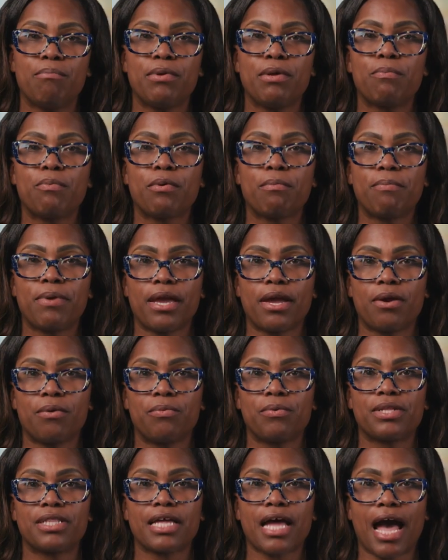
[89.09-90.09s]
Be
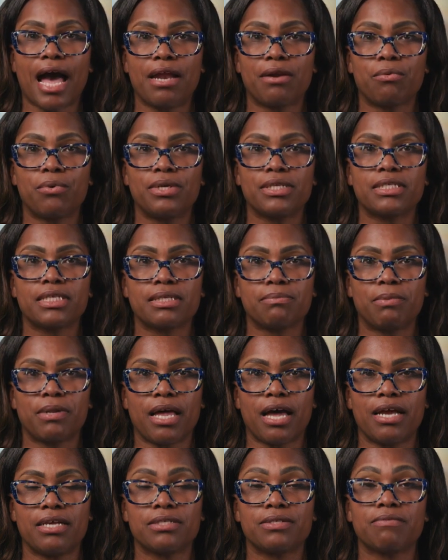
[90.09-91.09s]
prepared with adequate
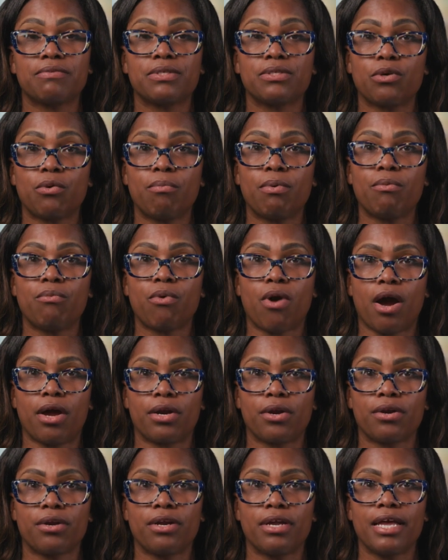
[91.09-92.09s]
supplies of soap and
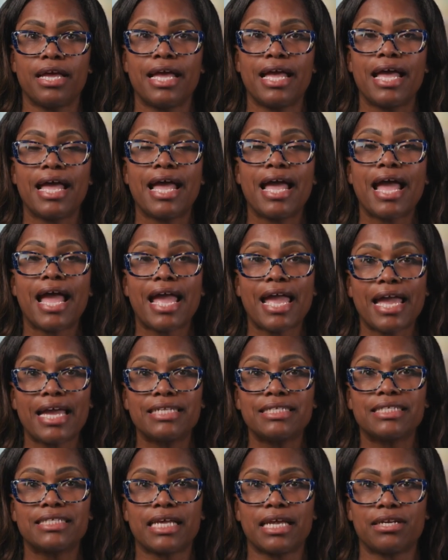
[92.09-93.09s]
water,
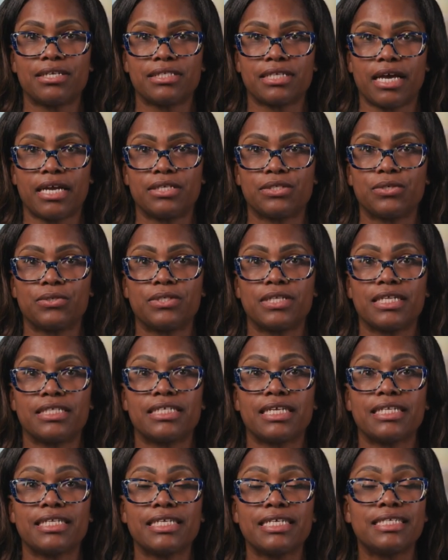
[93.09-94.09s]
hand sanitizer
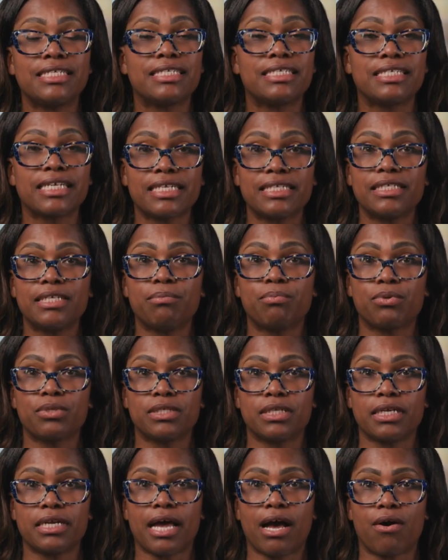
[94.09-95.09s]
that's at least
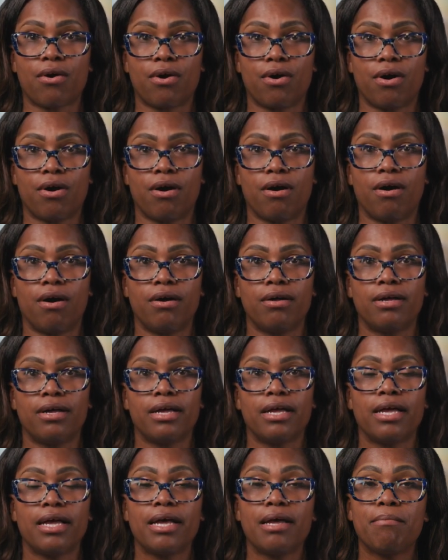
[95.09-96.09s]
60% alcohol,
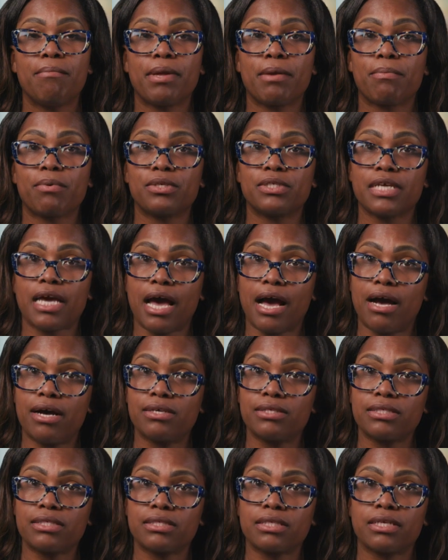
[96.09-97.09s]
paper
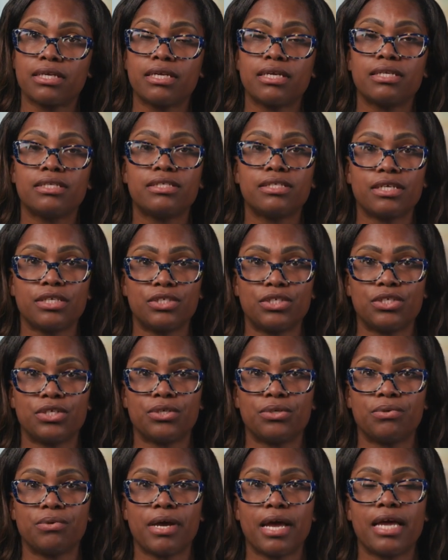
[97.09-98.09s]
towels,
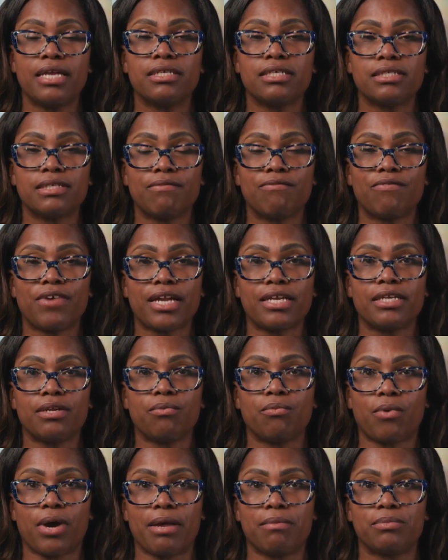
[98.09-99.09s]
tissue, and
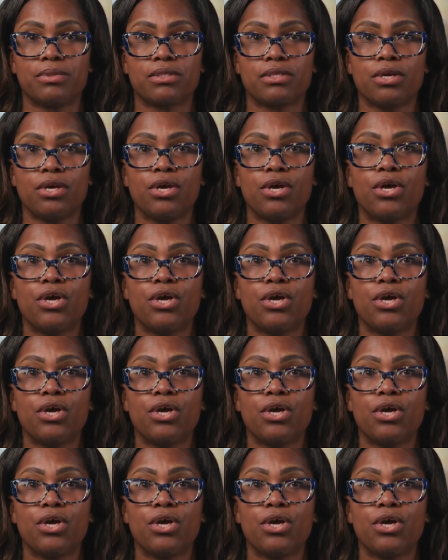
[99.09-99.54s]
disinfectant wipes.